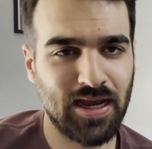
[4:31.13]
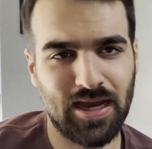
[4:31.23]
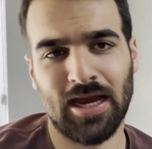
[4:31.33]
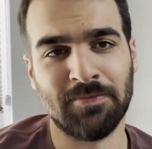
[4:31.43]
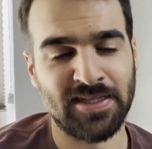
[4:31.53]

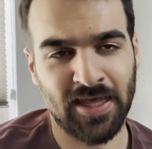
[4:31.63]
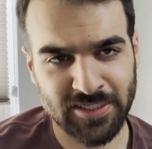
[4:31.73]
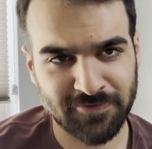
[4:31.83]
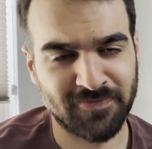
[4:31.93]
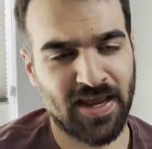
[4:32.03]
I mean,
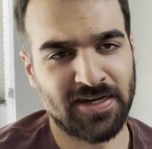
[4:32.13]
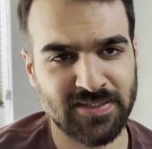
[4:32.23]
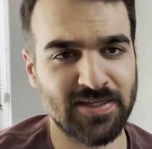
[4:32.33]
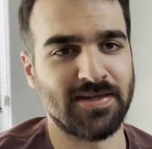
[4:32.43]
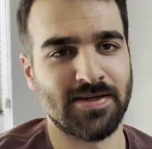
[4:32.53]
that's
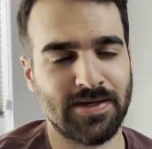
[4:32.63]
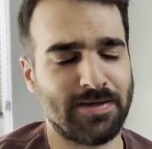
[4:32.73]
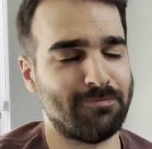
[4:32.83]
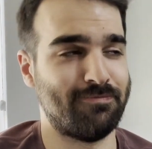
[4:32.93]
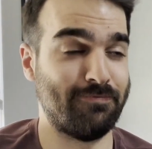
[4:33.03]
fantasy,
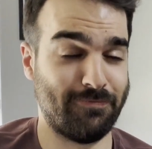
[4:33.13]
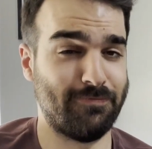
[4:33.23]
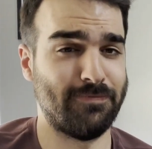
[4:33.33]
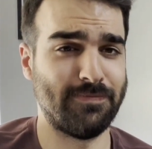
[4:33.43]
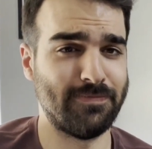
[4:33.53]

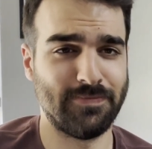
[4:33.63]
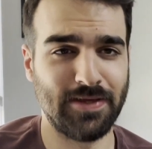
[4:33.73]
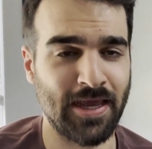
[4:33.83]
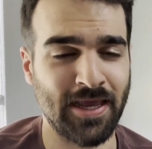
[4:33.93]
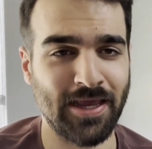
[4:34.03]

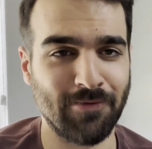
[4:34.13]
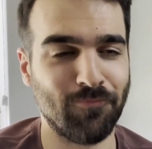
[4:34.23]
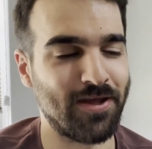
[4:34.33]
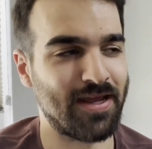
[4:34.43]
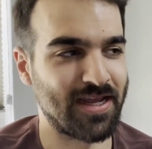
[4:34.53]

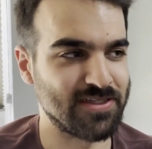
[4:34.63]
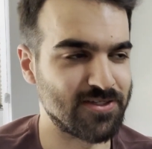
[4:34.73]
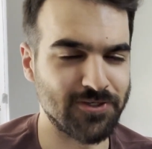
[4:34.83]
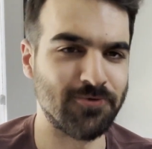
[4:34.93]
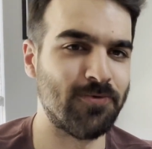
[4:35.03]
but I guess
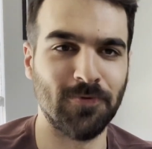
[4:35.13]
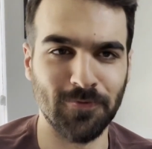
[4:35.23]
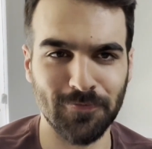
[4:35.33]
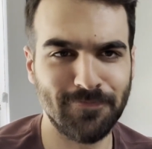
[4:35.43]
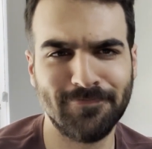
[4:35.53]

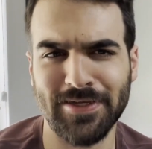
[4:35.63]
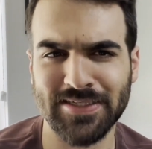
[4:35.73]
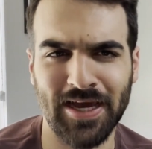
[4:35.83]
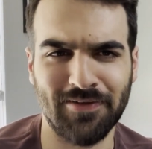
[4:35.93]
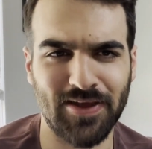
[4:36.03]
Dune is
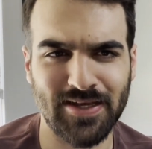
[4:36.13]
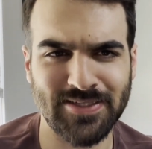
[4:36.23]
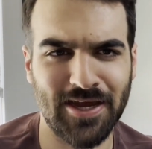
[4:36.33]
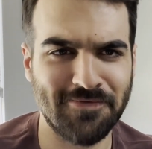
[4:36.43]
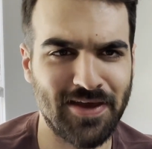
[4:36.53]
kind of like a
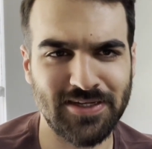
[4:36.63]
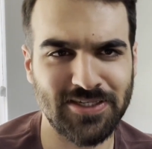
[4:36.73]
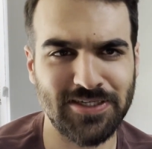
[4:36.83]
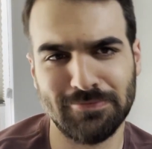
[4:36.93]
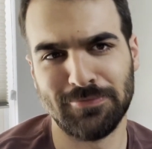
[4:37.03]

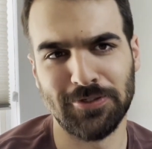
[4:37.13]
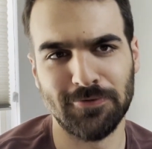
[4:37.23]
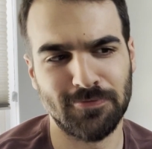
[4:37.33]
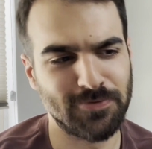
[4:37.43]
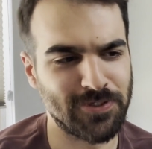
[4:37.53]
sci-fantasy
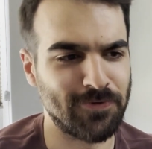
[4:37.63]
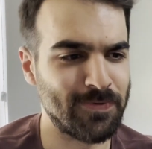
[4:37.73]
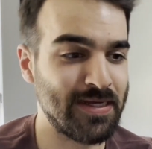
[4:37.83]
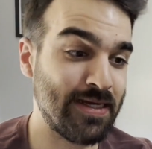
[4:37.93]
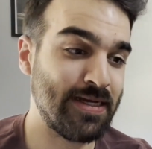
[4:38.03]
too, so
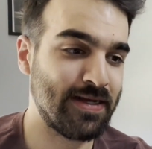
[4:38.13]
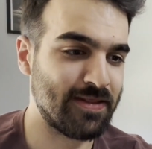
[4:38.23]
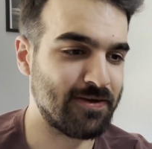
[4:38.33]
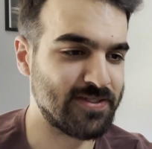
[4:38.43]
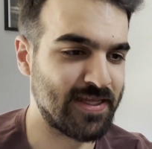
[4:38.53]

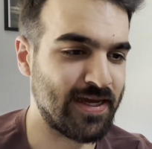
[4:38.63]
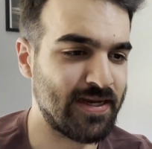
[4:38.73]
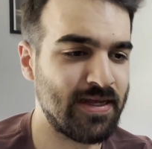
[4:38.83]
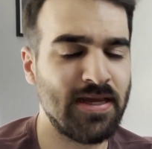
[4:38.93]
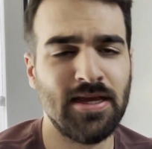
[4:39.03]
there's that.
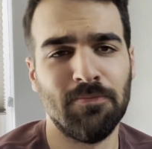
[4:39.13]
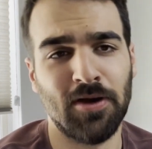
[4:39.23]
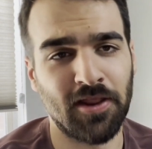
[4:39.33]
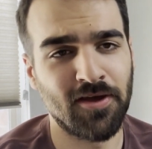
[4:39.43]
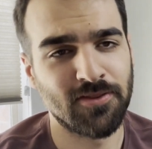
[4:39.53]

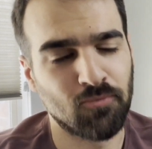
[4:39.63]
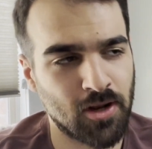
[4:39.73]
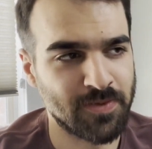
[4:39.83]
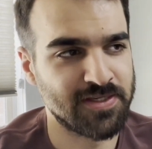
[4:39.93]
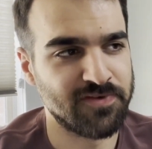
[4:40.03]
But I thought the
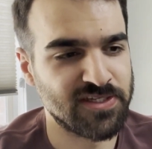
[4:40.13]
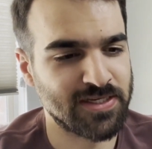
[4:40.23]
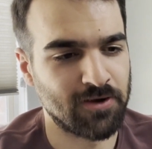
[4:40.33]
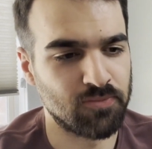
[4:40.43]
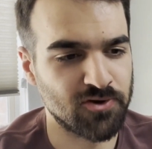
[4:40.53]
premise of it
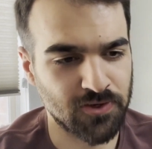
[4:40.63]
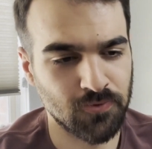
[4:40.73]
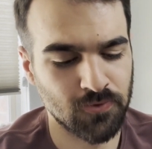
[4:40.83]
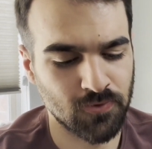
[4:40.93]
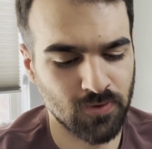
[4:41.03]
sounded pretty
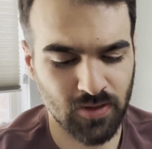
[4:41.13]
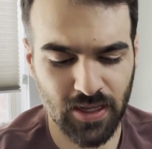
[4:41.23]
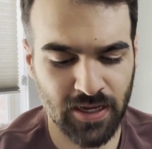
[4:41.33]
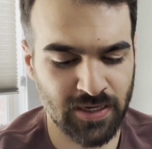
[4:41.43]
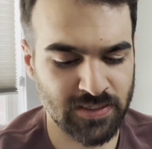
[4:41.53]
cool,
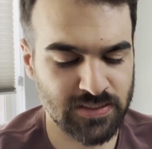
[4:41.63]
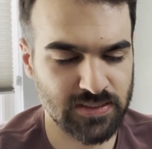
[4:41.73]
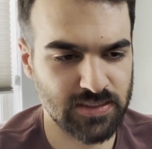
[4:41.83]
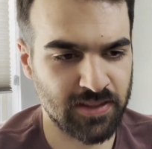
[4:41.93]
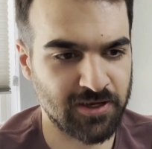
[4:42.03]

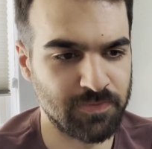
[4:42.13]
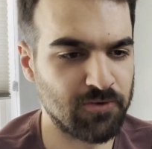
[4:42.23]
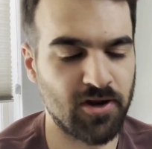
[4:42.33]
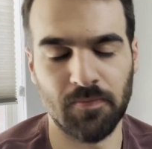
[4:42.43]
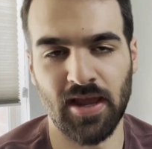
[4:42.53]
and I think it'd be
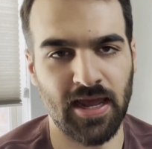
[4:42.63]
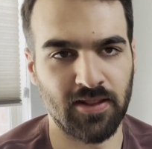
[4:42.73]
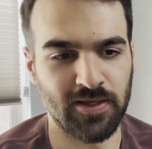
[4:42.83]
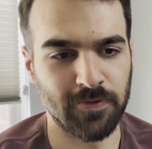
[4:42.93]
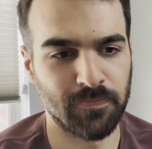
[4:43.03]
right up my
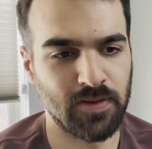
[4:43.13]
alley.